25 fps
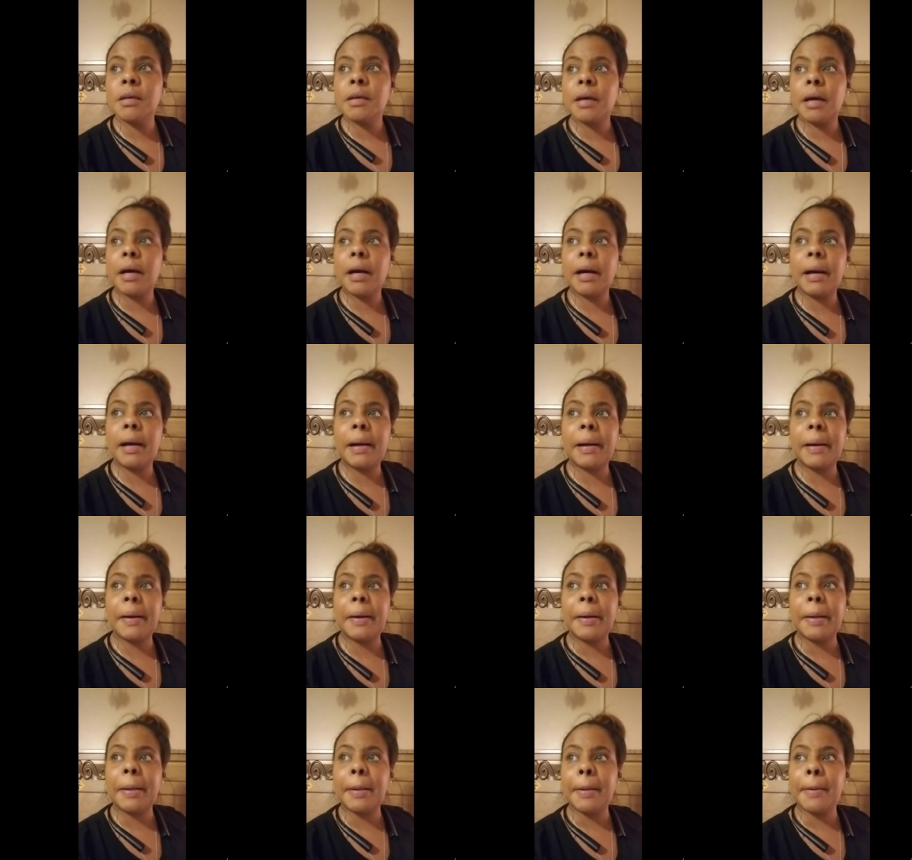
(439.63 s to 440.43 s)

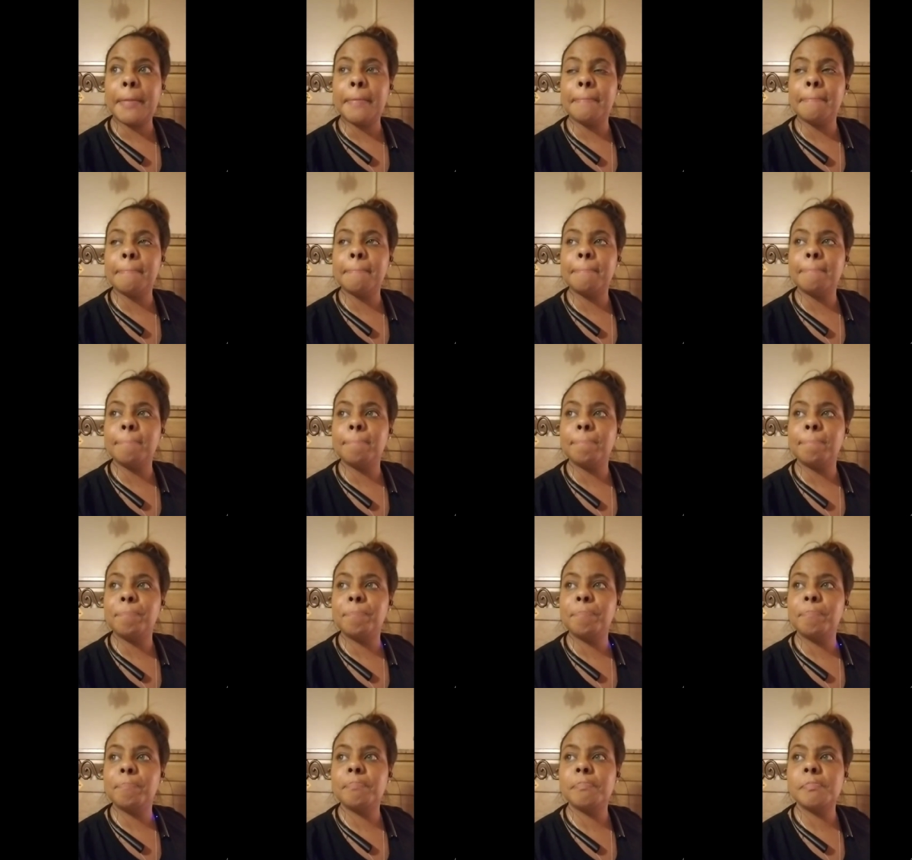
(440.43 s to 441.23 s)

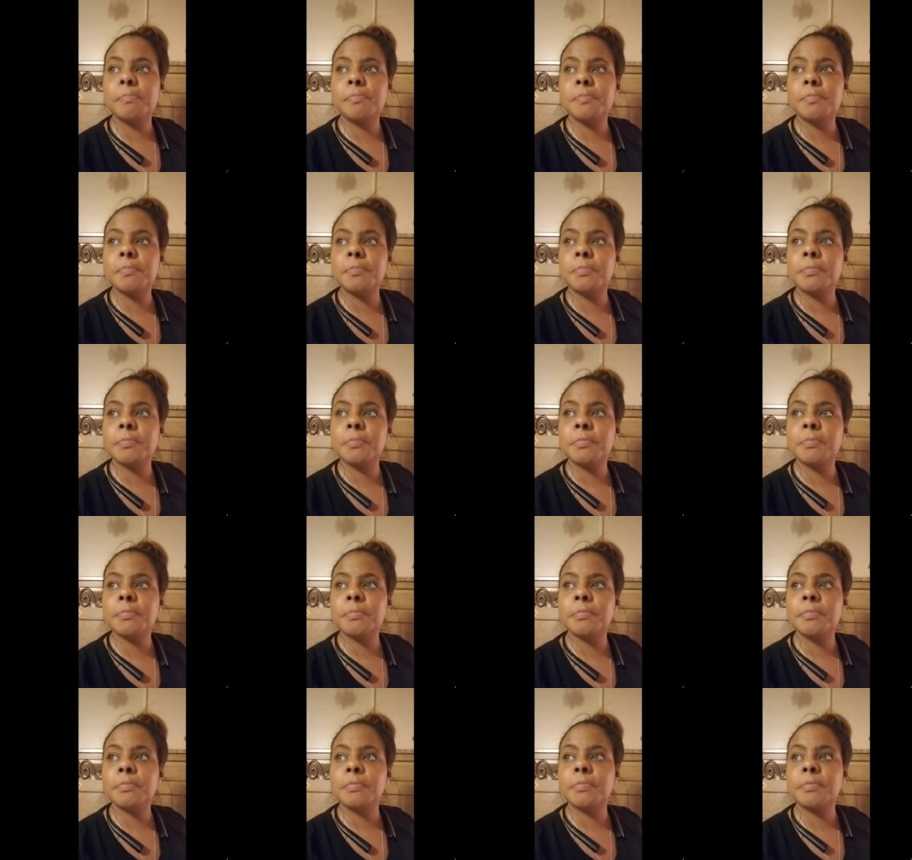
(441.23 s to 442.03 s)

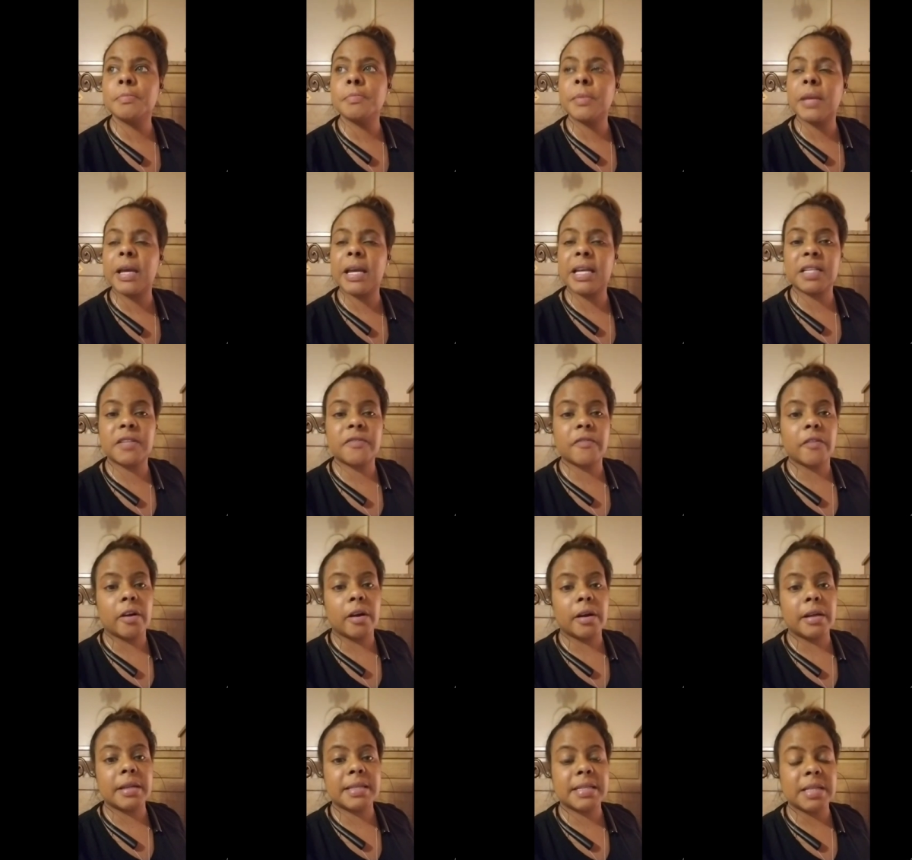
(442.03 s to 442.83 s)
as far
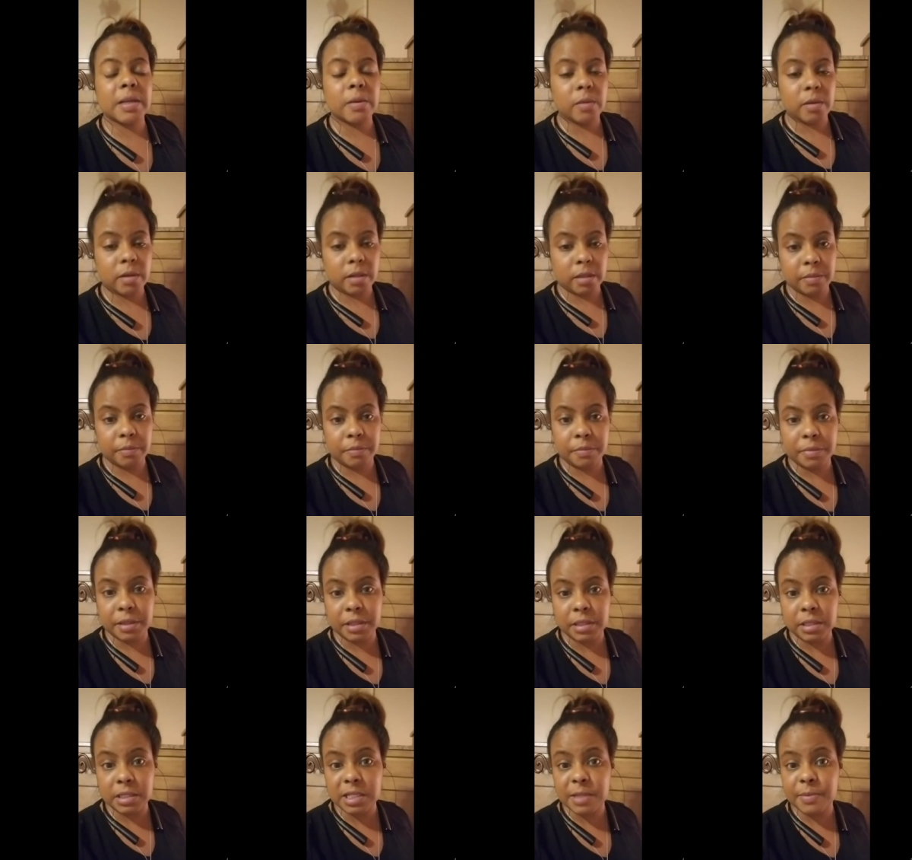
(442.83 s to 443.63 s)
as someone
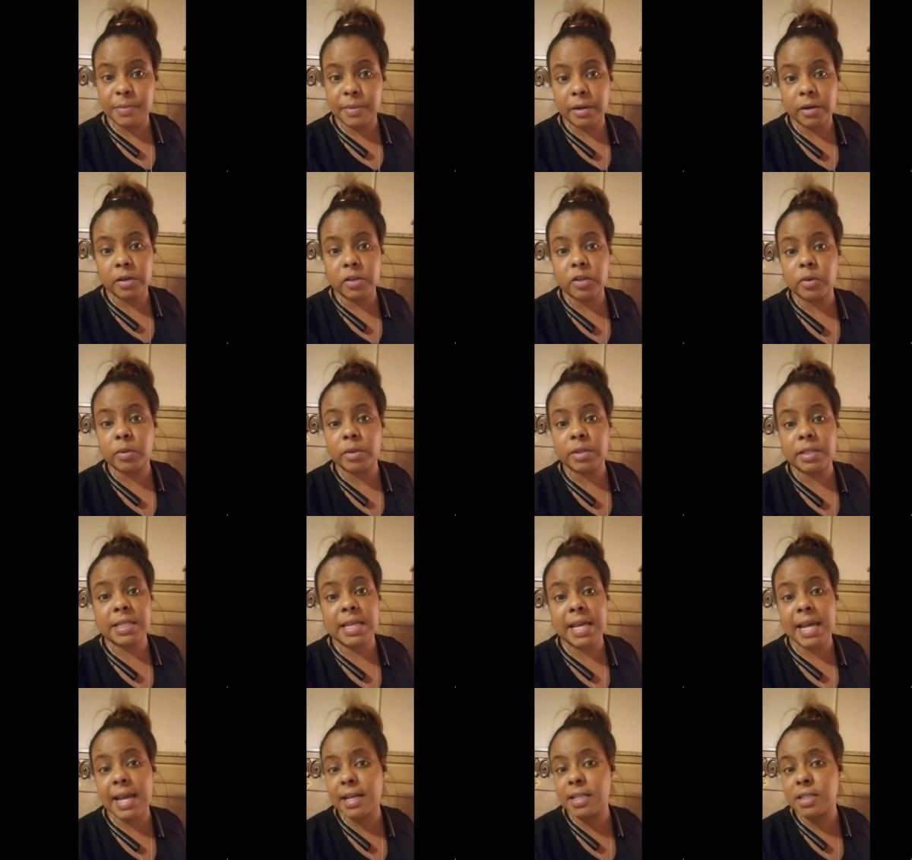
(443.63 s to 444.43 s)
putting spiritual
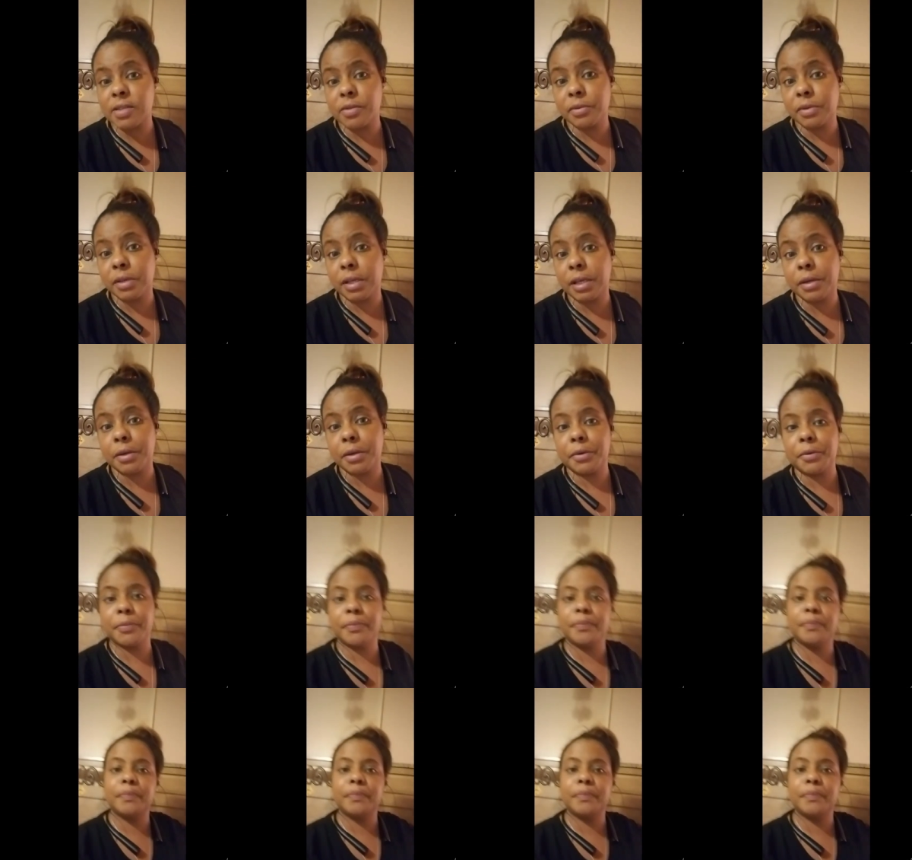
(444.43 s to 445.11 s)
attacks on you,